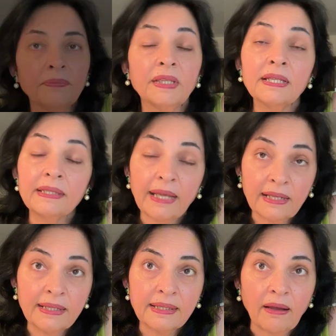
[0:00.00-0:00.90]
The
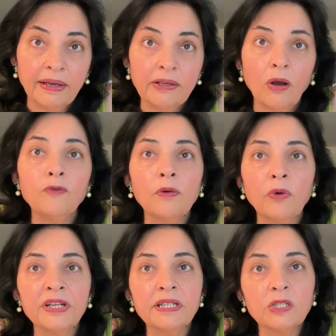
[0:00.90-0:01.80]
sixth sign of
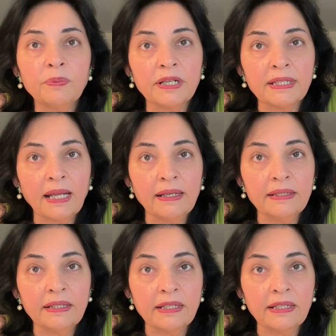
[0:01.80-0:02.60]
avoidant personality